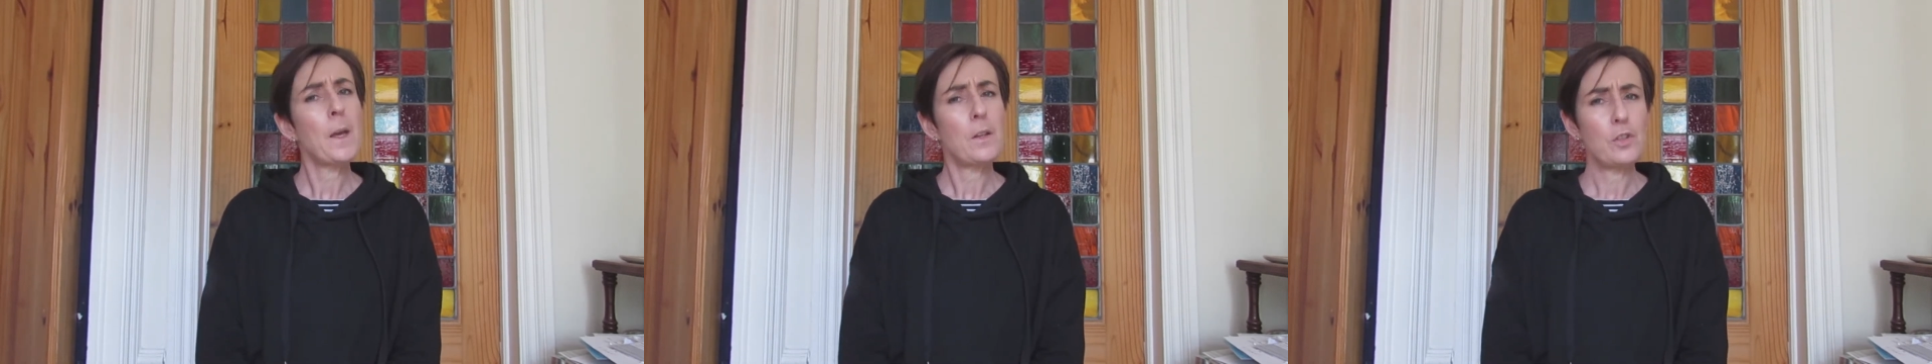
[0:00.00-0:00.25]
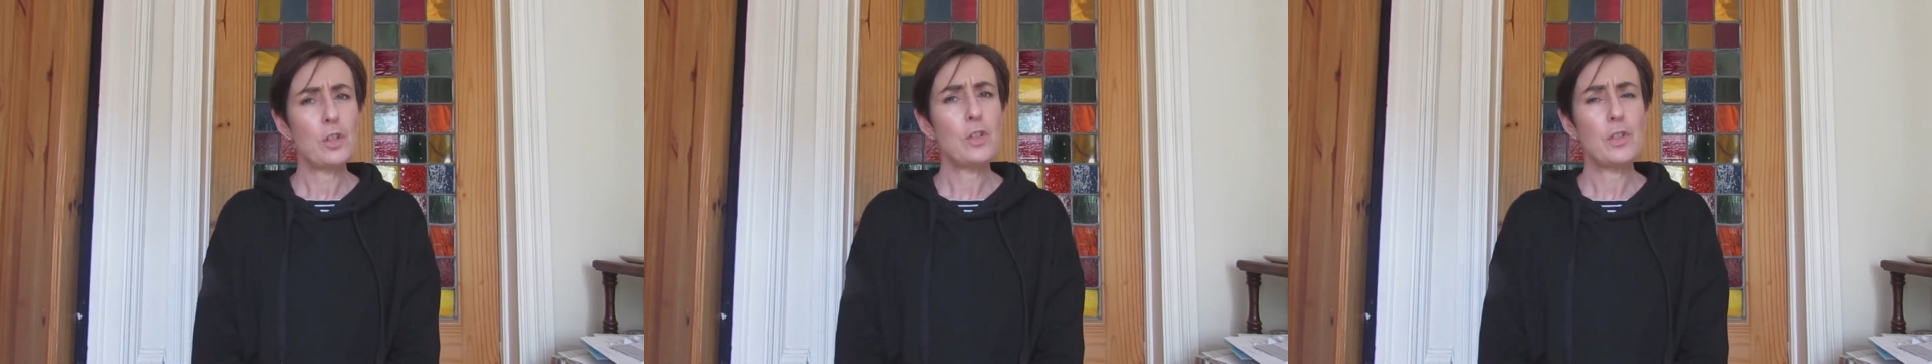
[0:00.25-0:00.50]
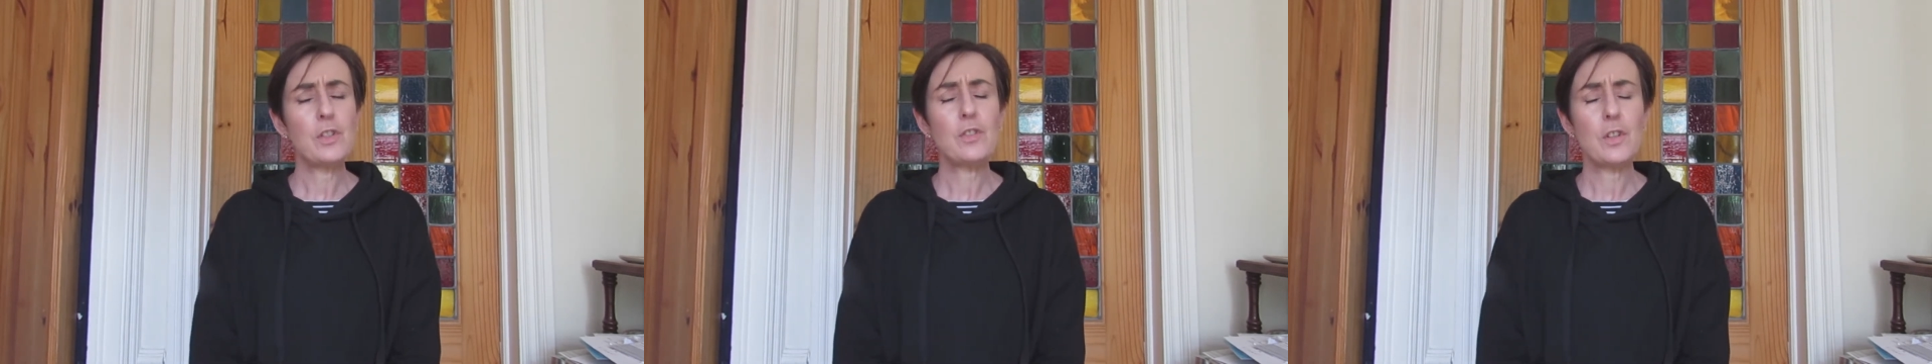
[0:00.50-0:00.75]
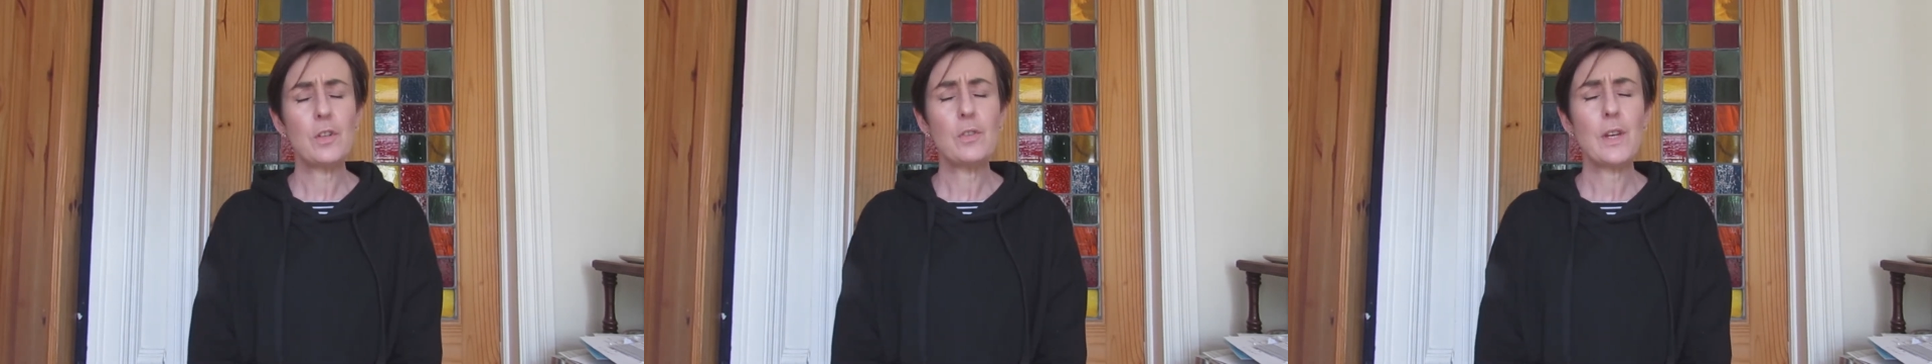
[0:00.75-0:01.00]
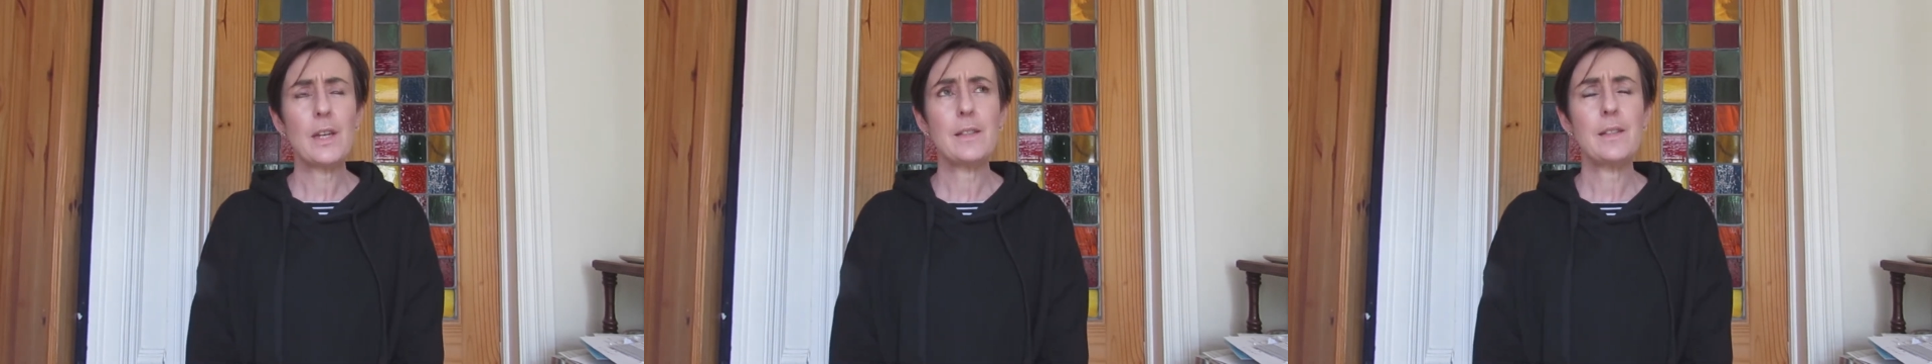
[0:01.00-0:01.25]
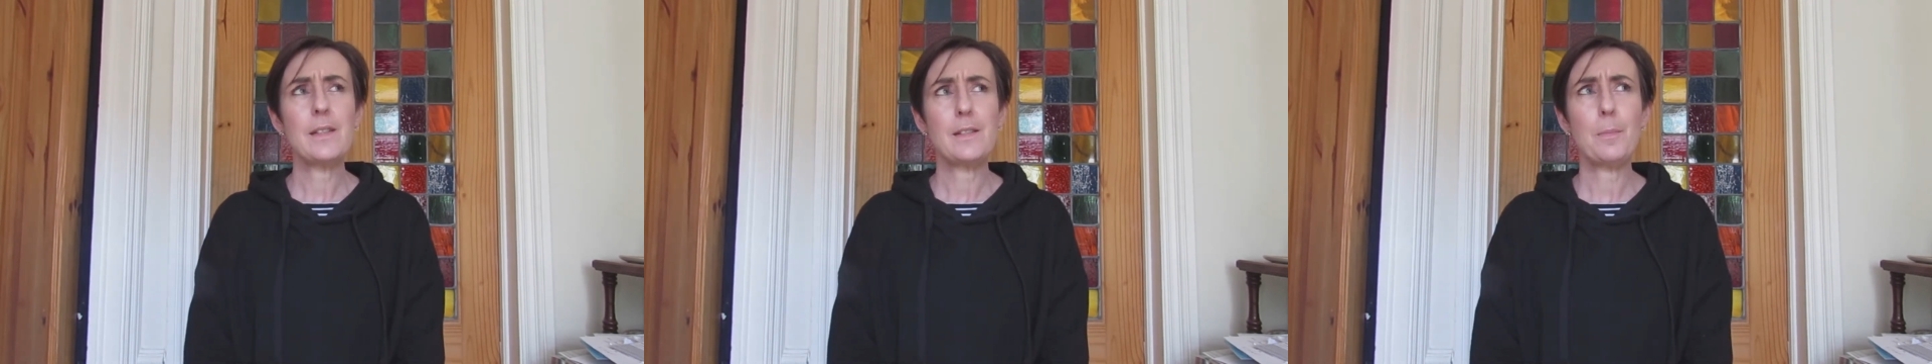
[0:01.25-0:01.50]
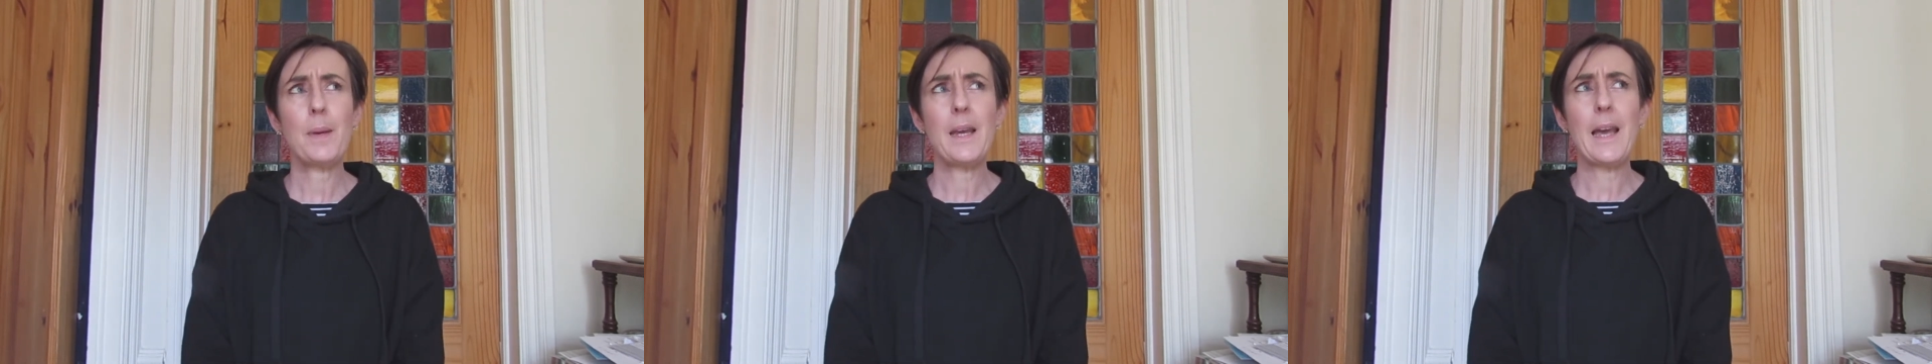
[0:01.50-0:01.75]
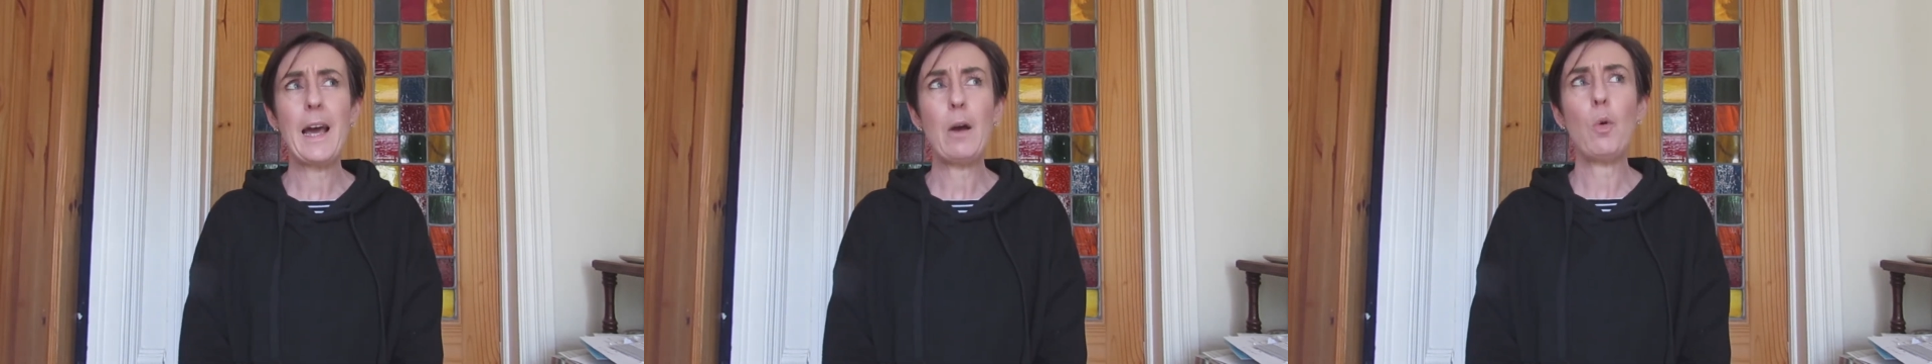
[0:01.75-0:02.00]
churches don't anticipate
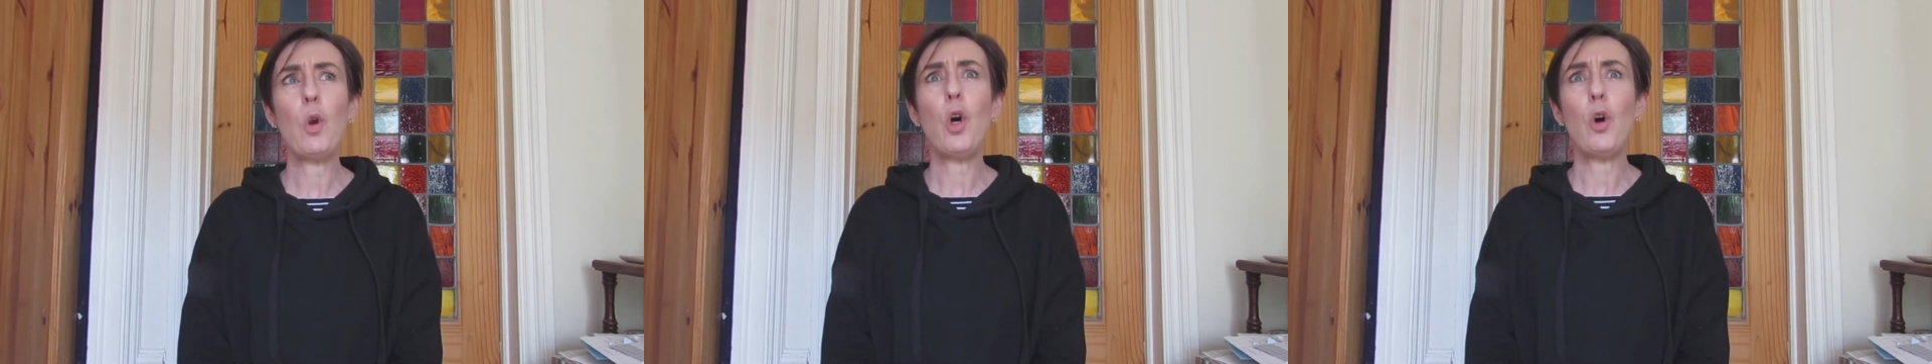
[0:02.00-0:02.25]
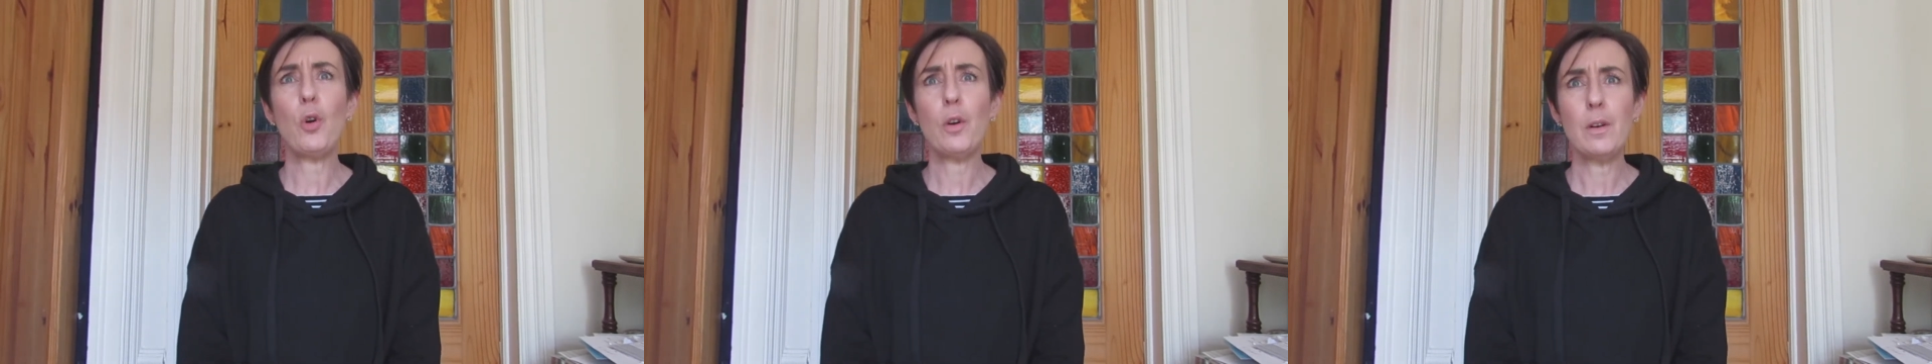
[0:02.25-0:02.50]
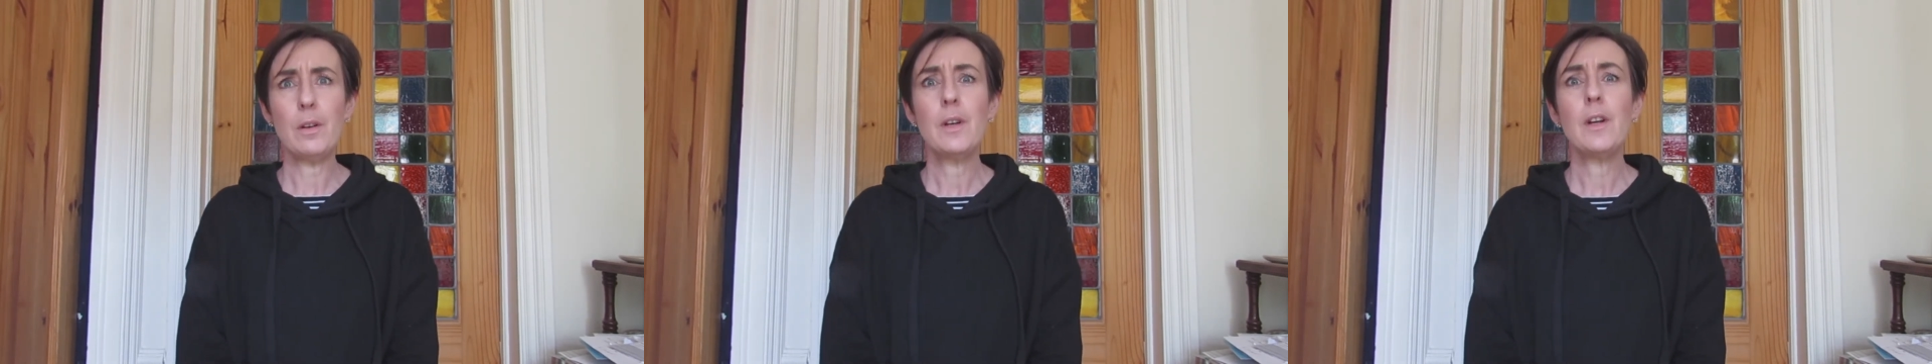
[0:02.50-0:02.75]
how long